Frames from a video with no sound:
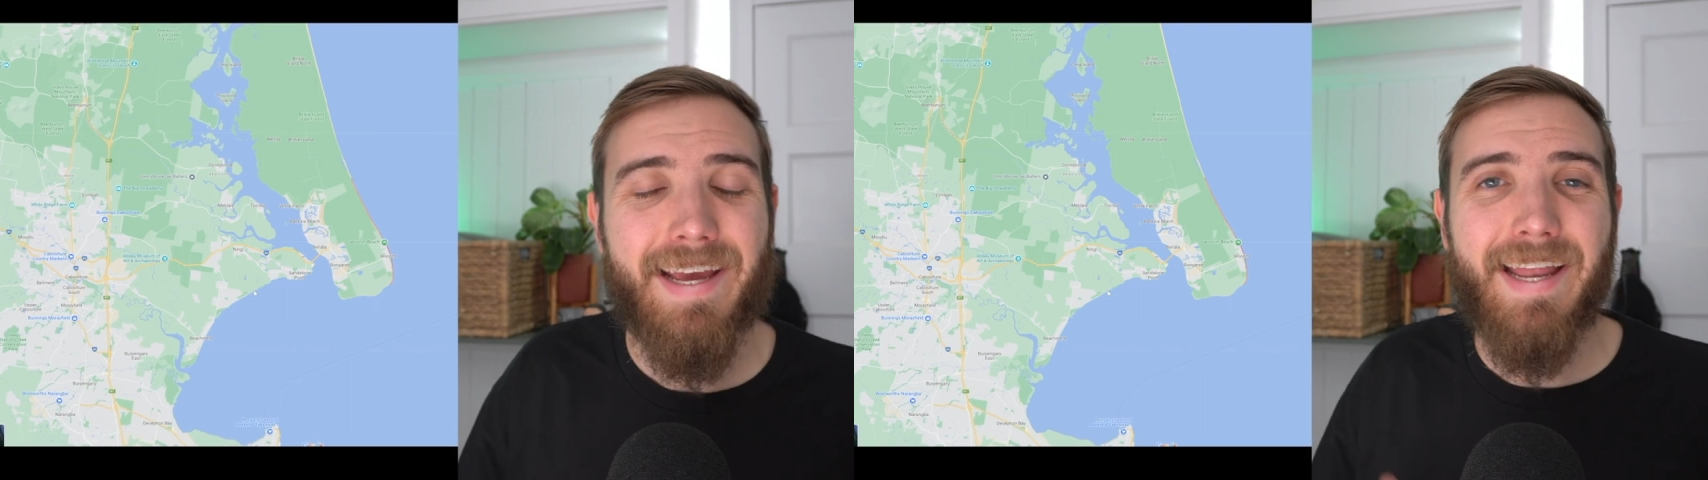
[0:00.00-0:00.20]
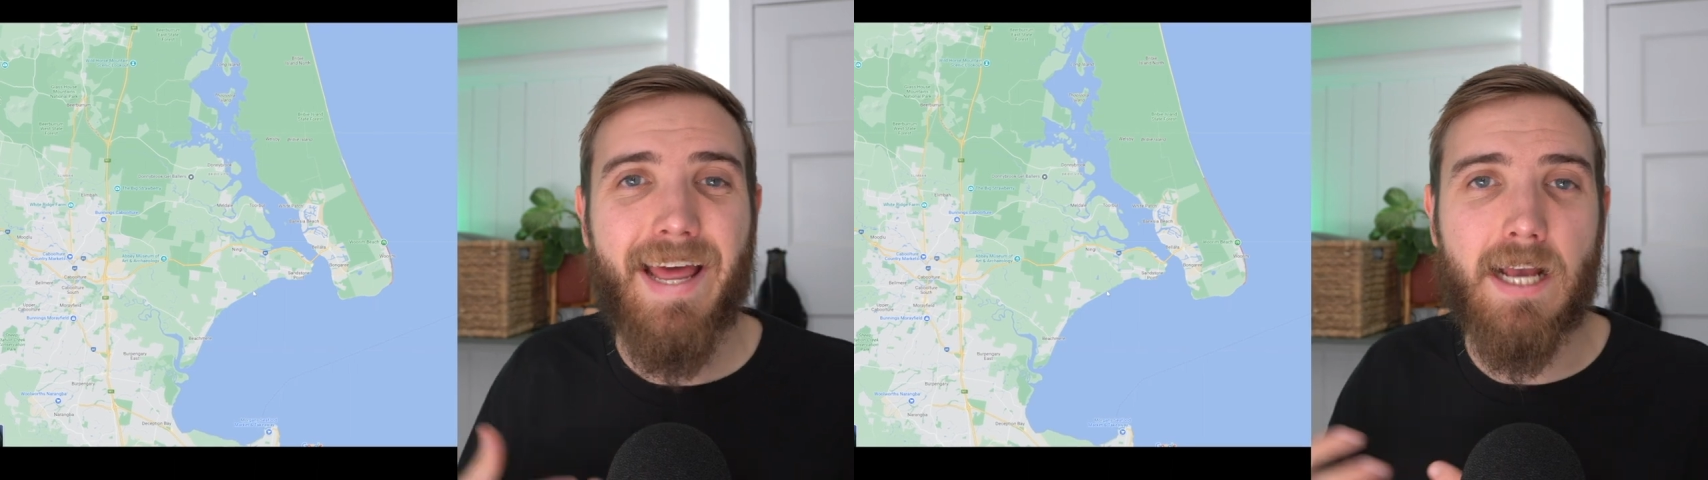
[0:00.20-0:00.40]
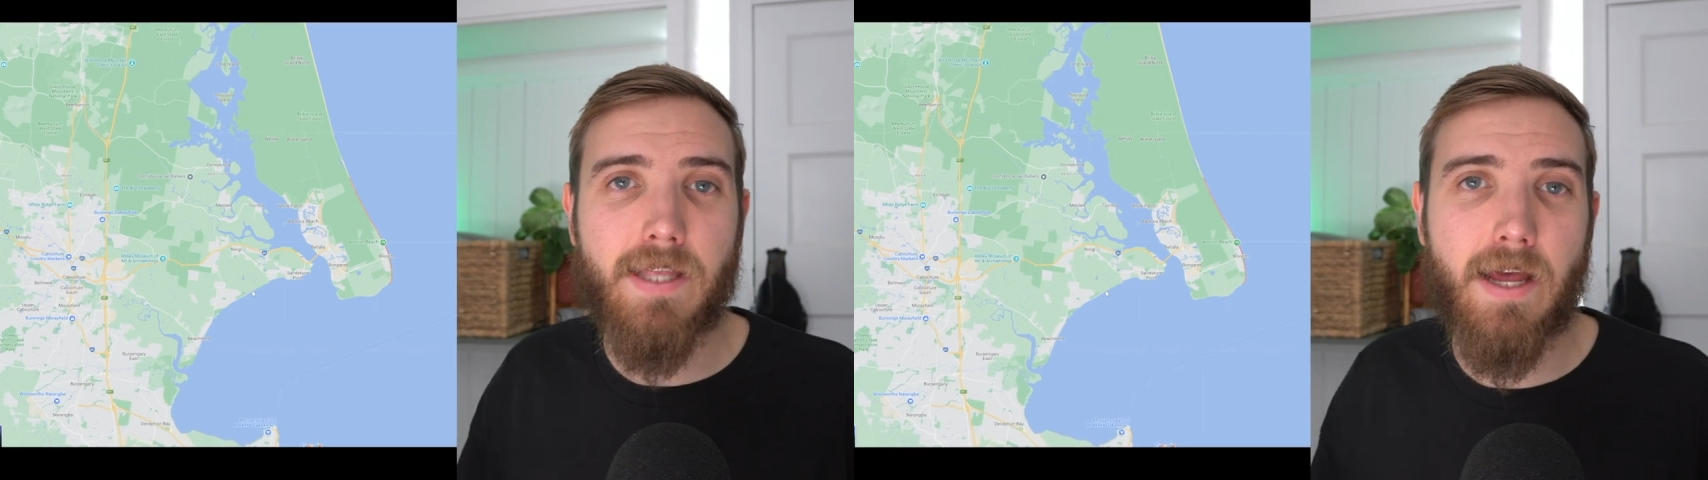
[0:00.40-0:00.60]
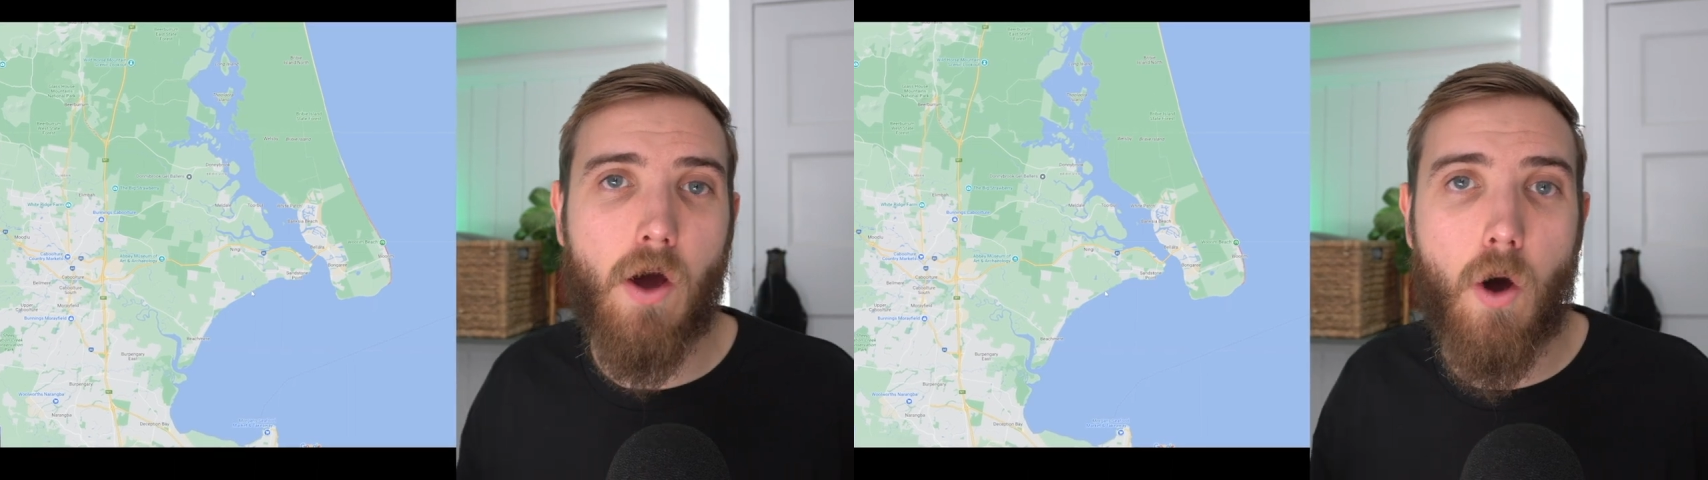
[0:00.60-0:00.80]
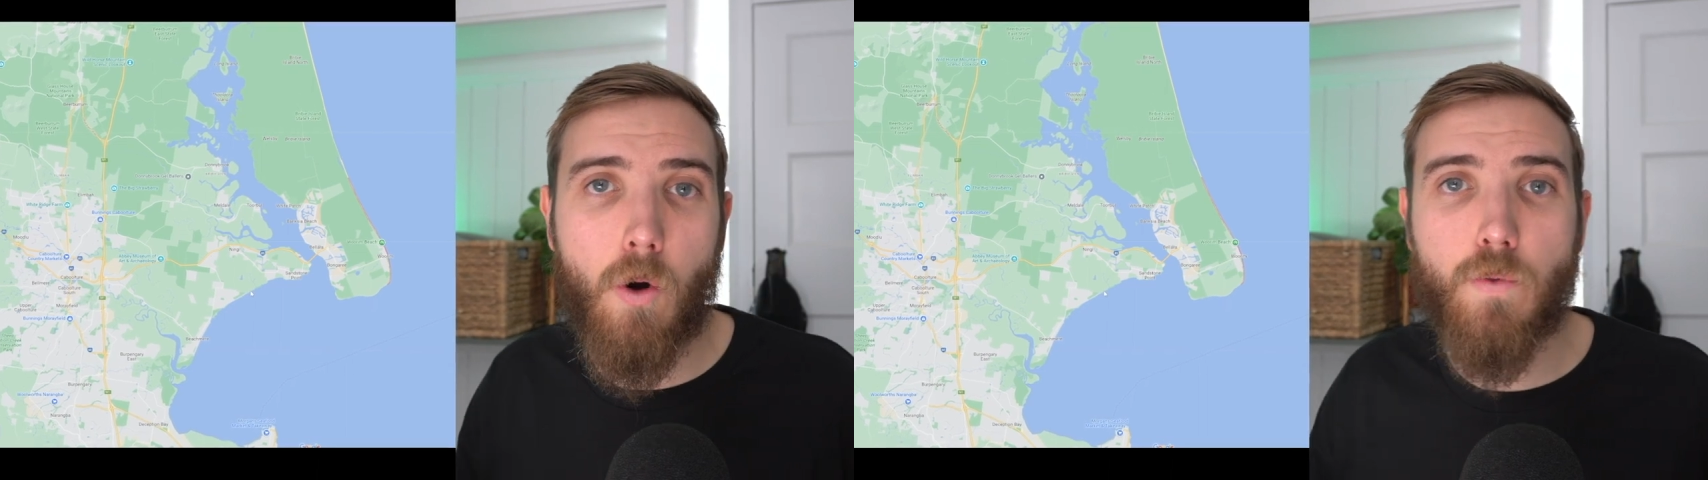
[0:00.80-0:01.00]
It has that
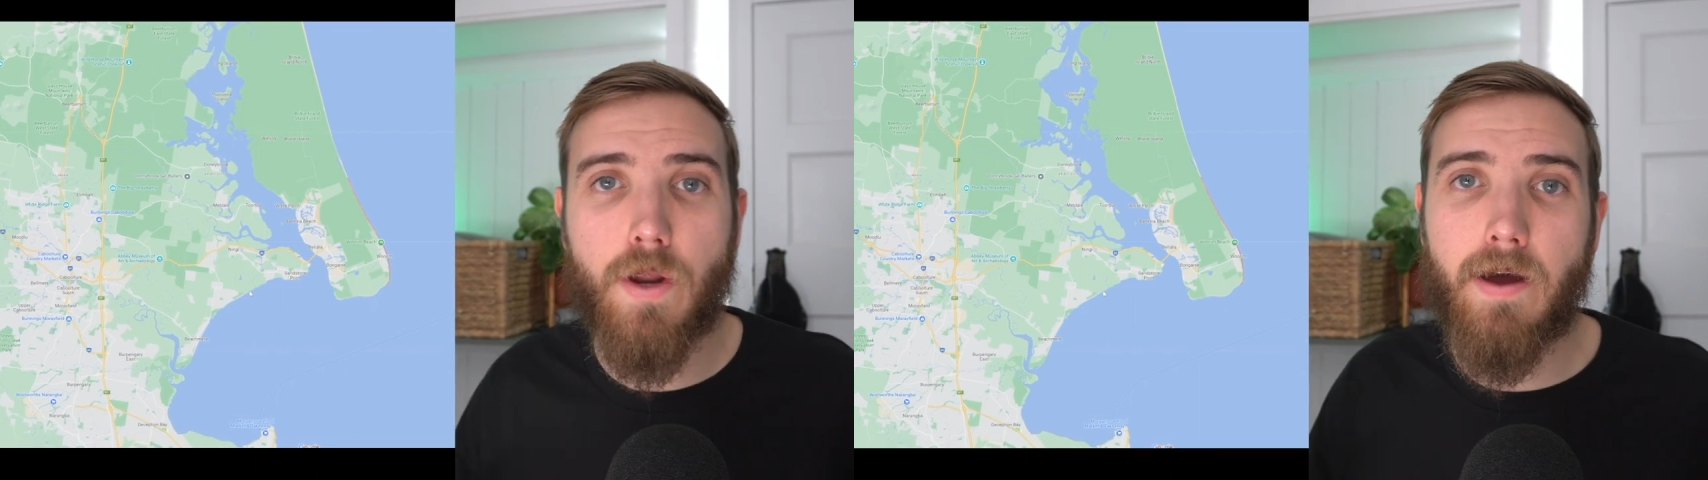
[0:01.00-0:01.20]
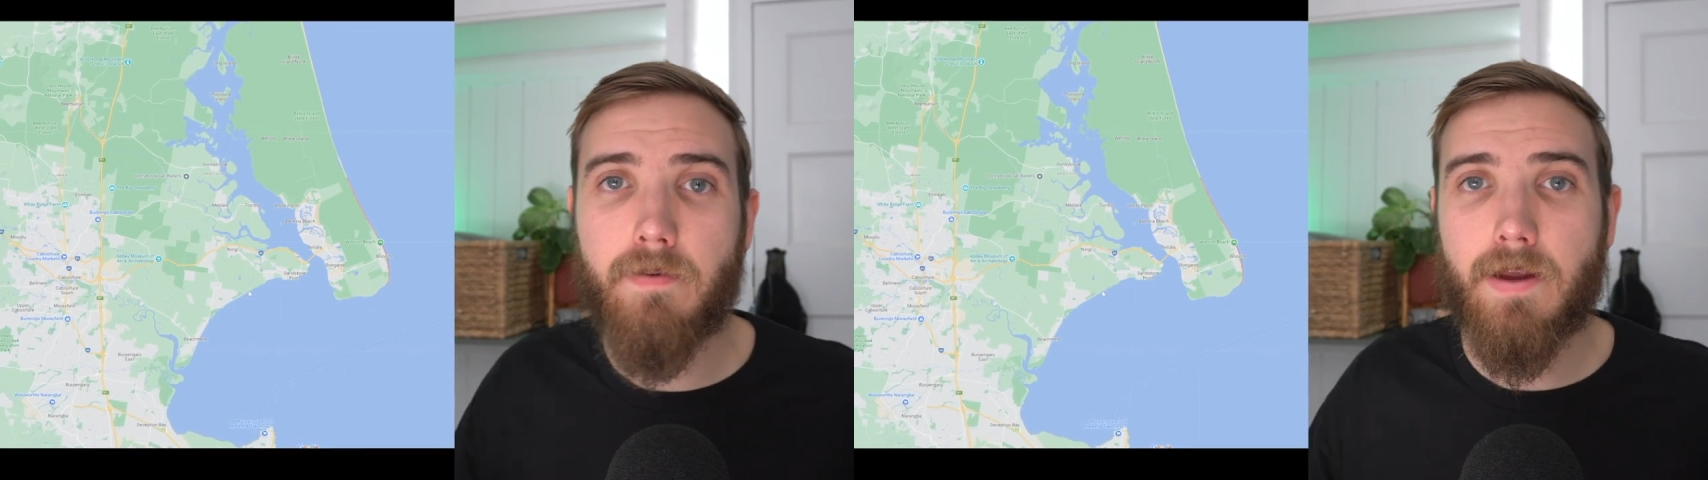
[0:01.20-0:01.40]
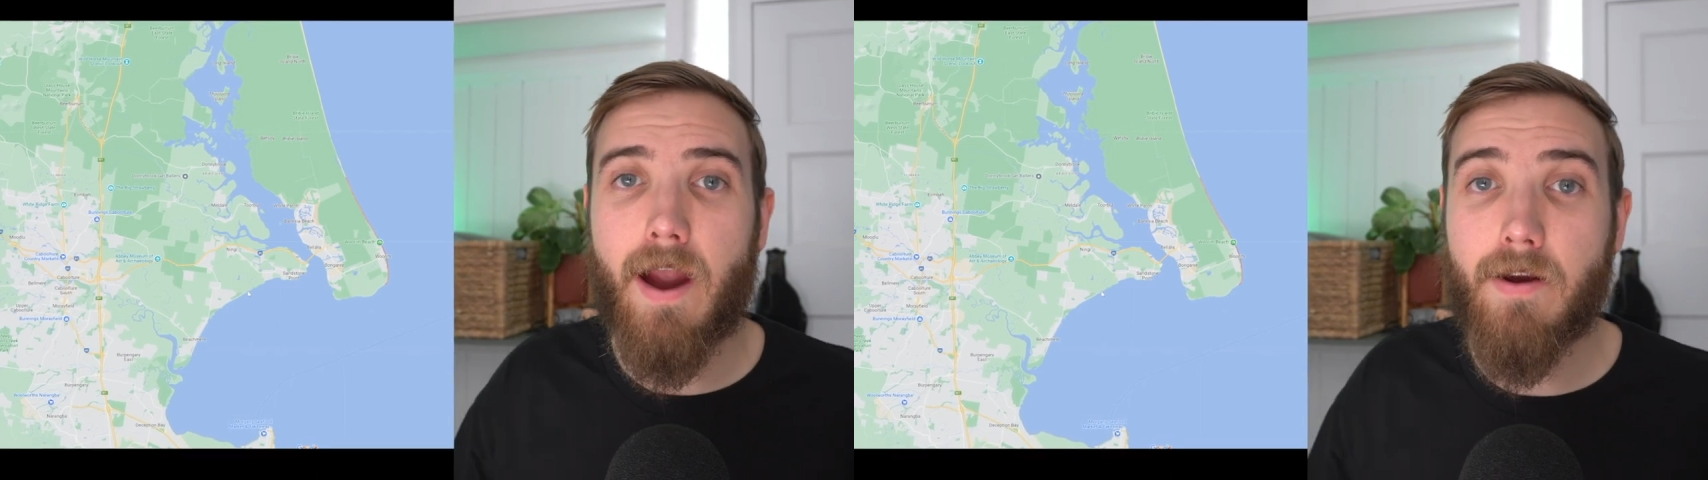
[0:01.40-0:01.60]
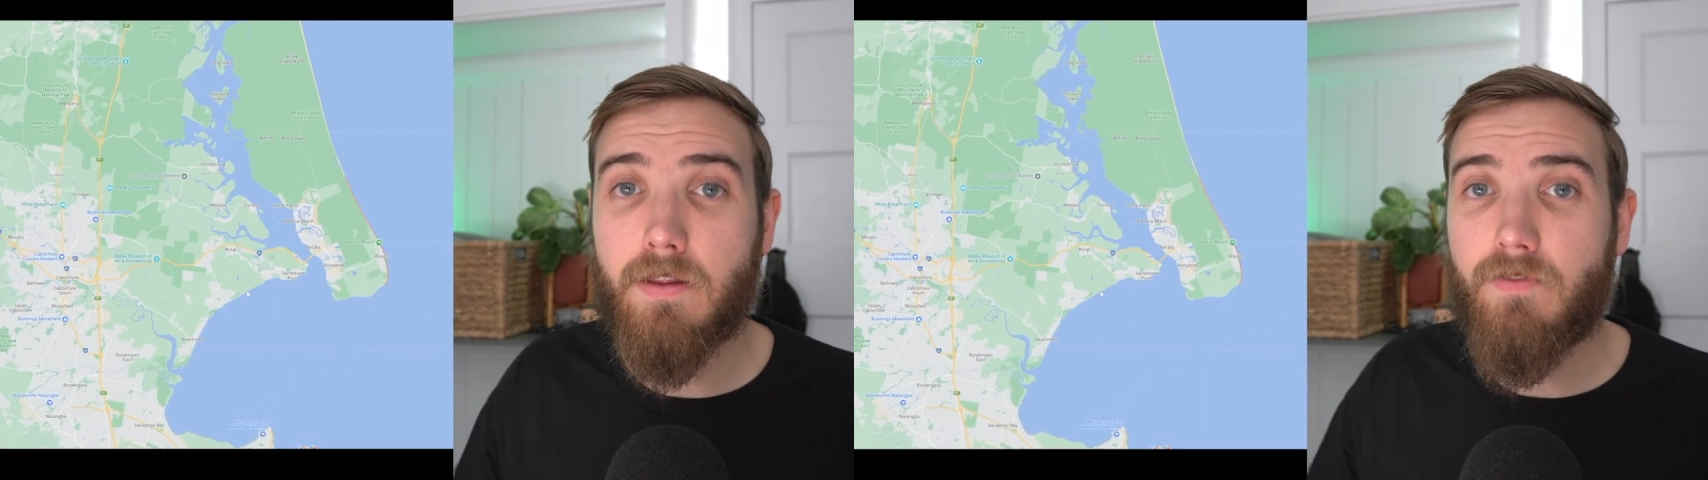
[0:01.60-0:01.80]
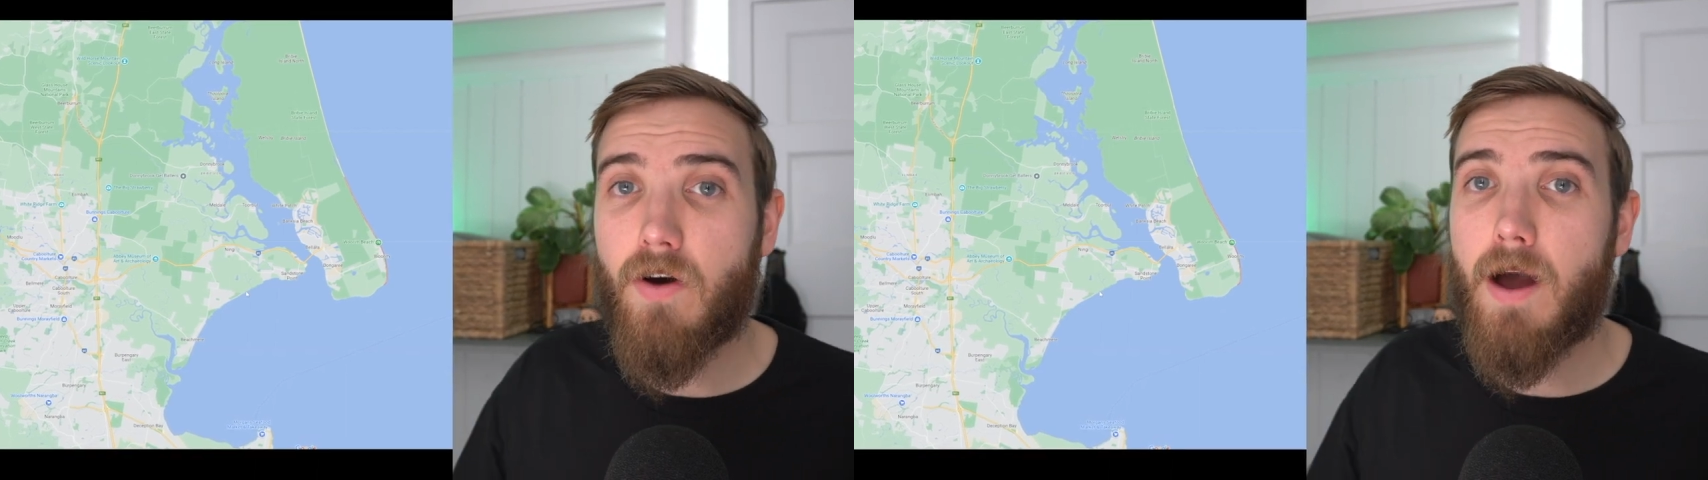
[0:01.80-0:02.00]
older
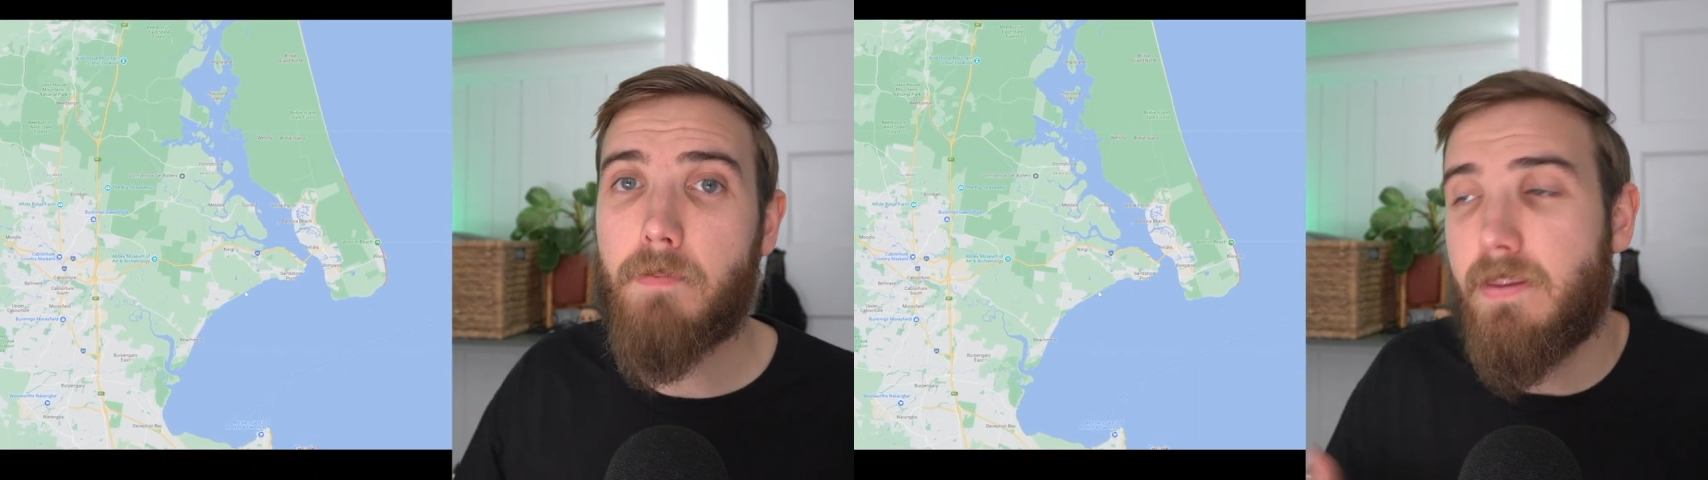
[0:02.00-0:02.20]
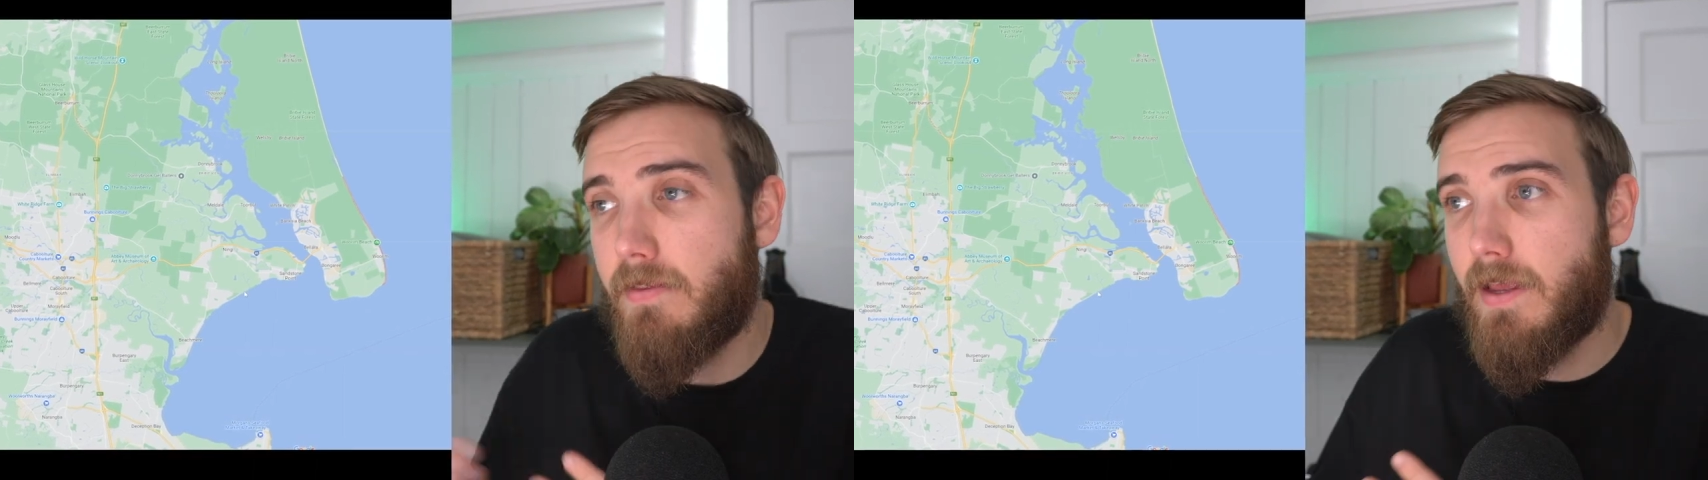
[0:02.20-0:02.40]
character vibe and